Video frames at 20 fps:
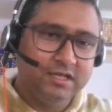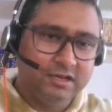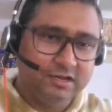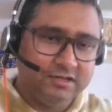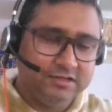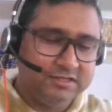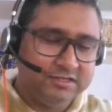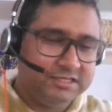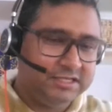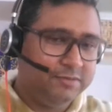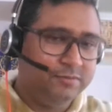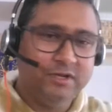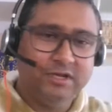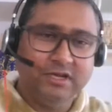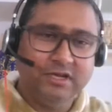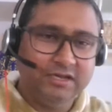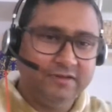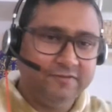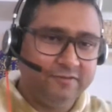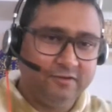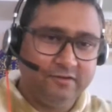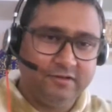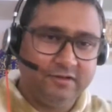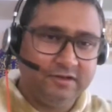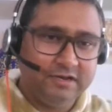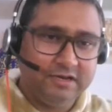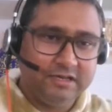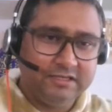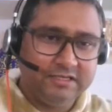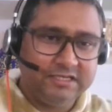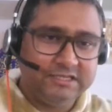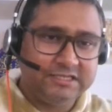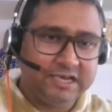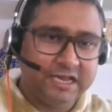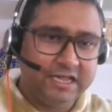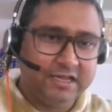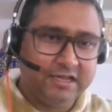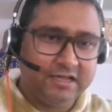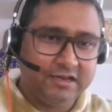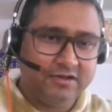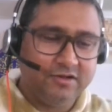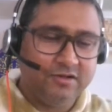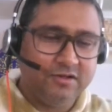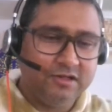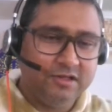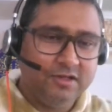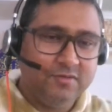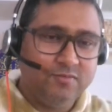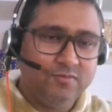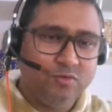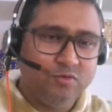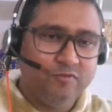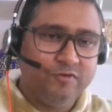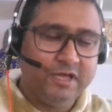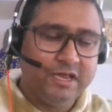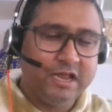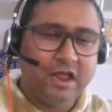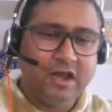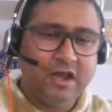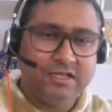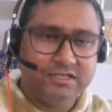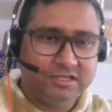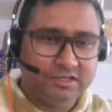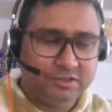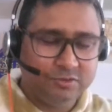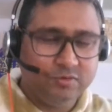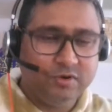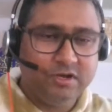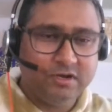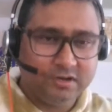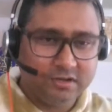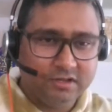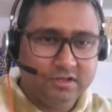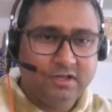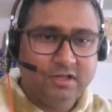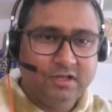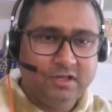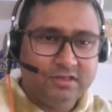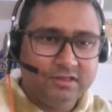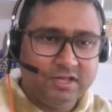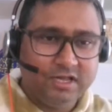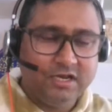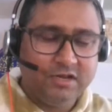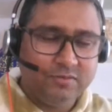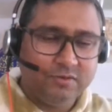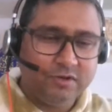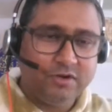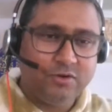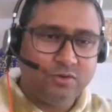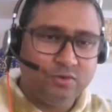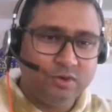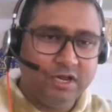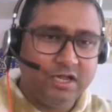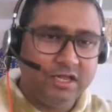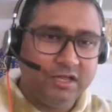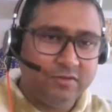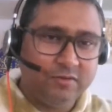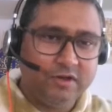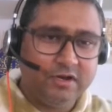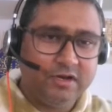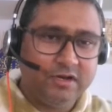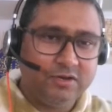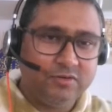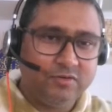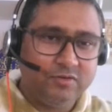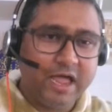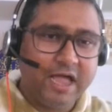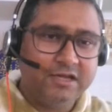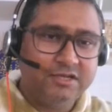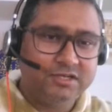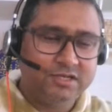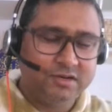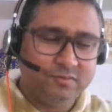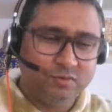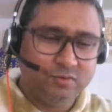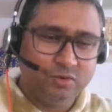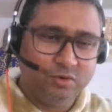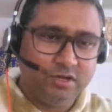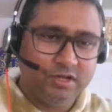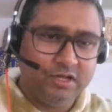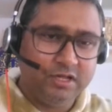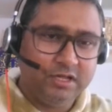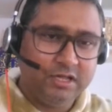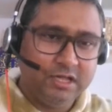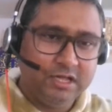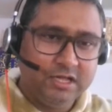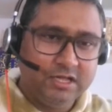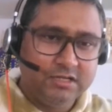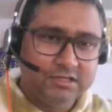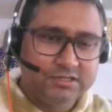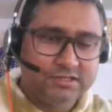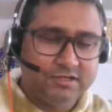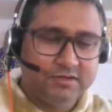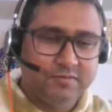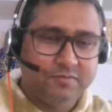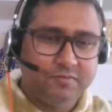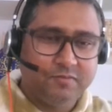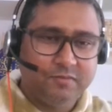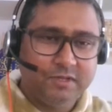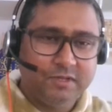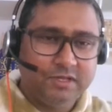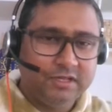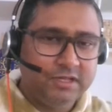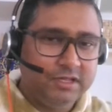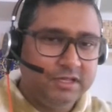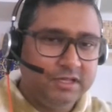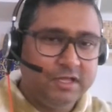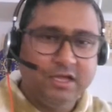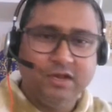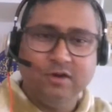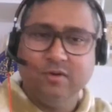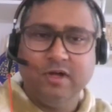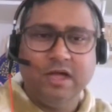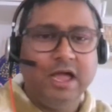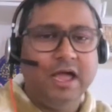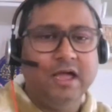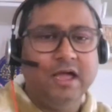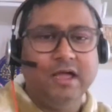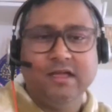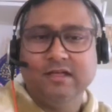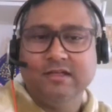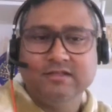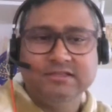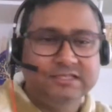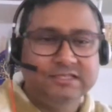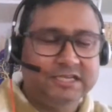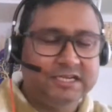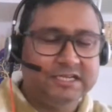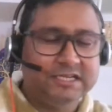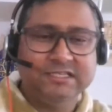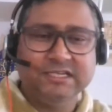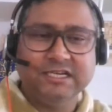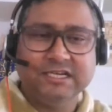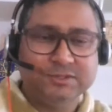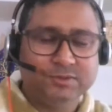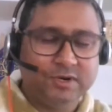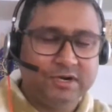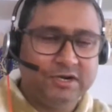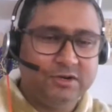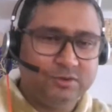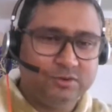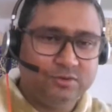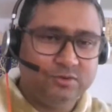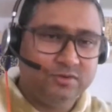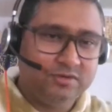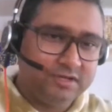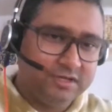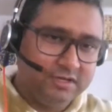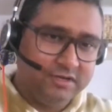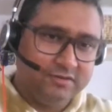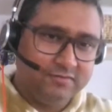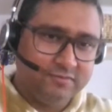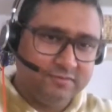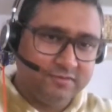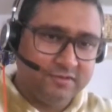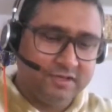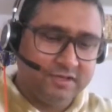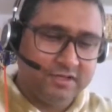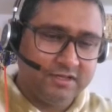And similarly, for just like movie analogy, you are rolling, you are into action mode. So you know just wanted to